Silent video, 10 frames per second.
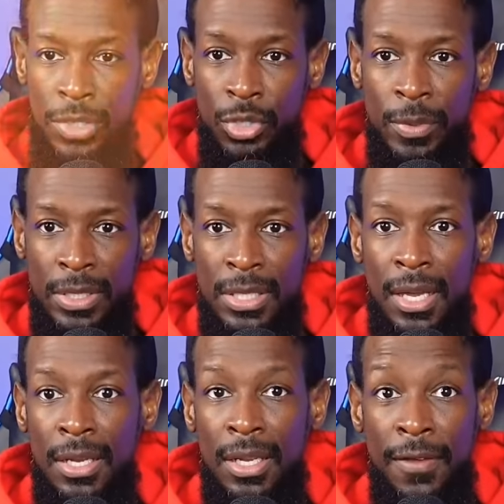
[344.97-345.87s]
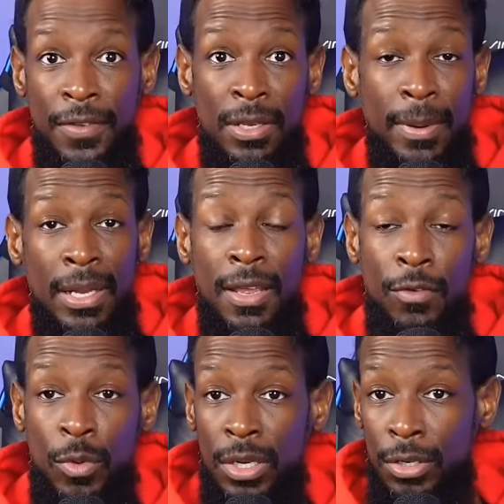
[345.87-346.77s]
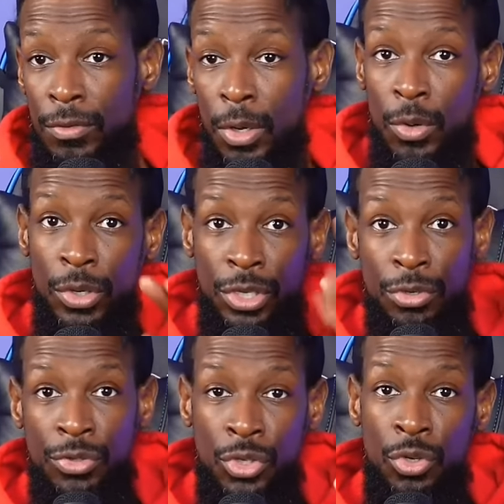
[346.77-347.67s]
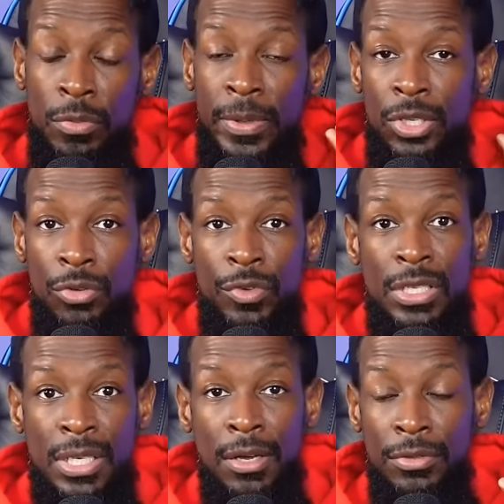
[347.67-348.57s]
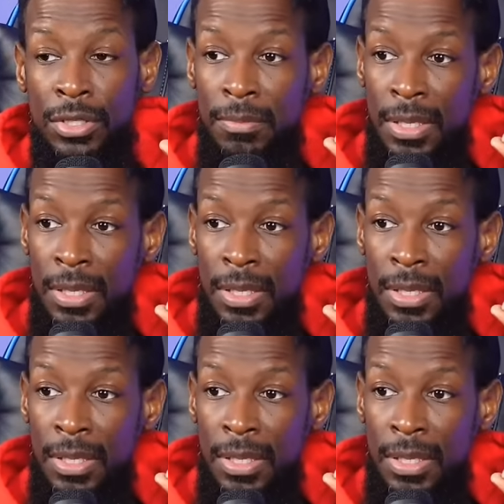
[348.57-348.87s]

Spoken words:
We're super excited. If anybody ever want to grow on YouTube, you reach out to